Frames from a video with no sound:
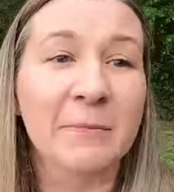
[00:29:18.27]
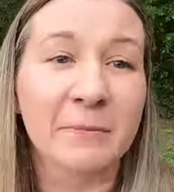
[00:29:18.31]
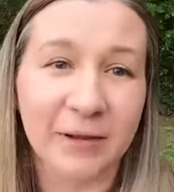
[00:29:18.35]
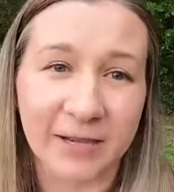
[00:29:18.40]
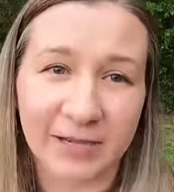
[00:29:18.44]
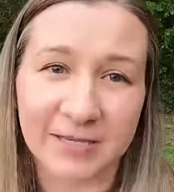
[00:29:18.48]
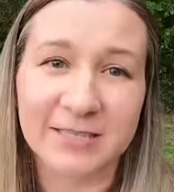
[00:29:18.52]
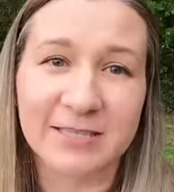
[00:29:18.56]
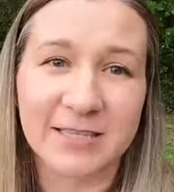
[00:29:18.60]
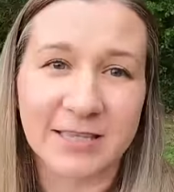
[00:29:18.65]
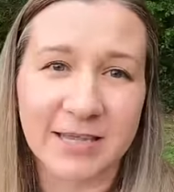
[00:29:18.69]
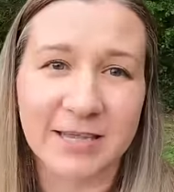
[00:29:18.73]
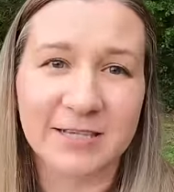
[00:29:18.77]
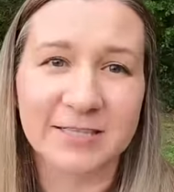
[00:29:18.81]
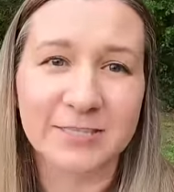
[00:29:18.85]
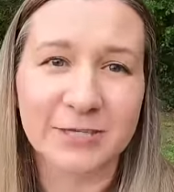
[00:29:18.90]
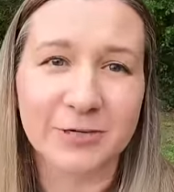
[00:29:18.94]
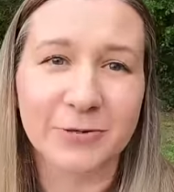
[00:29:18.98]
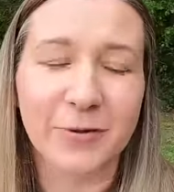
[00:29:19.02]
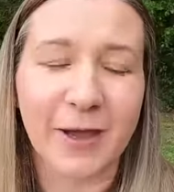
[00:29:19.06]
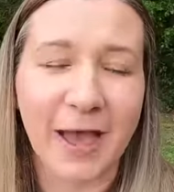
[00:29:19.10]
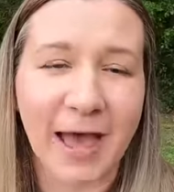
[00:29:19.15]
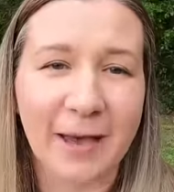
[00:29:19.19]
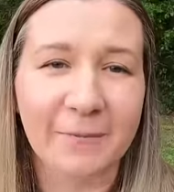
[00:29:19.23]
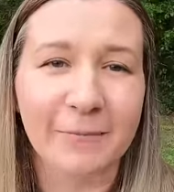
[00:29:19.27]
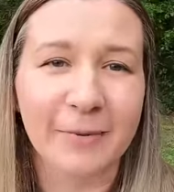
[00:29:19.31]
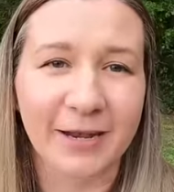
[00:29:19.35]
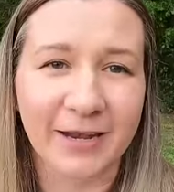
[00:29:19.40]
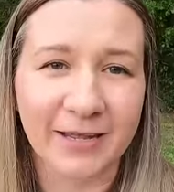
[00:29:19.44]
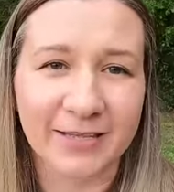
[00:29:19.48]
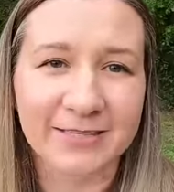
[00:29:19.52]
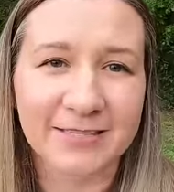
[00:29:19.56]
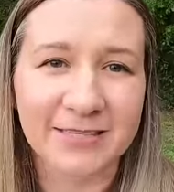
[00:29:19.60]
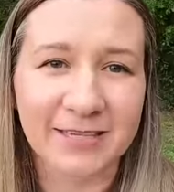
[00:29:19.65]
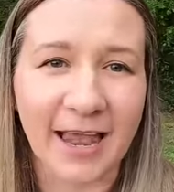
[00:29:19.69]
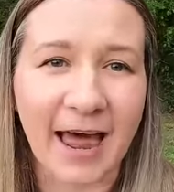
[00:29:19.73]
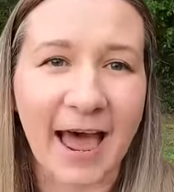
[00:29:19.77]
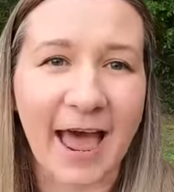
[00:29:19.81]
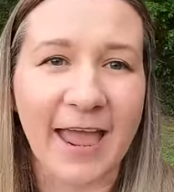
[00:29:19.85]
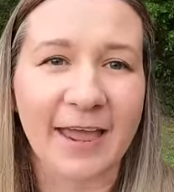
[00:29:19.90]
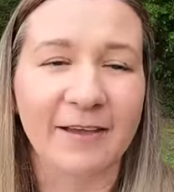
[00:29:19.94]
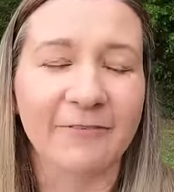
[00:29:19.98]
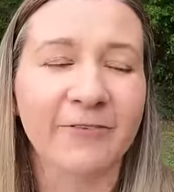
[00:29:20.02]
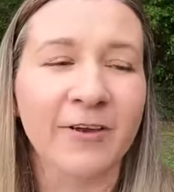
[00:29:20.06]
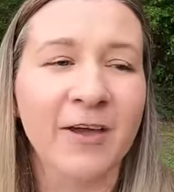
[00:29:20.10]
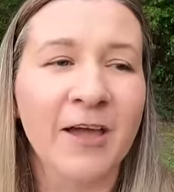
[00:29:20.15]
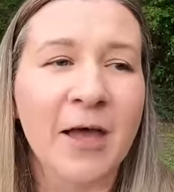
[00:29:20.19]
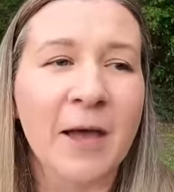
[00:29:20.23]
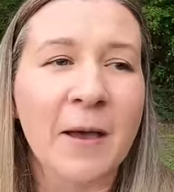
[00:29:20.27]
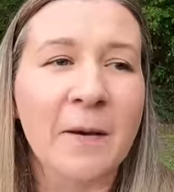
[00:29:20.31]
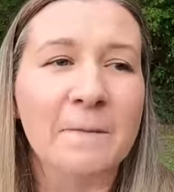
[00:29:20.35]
because things do happen. It's life.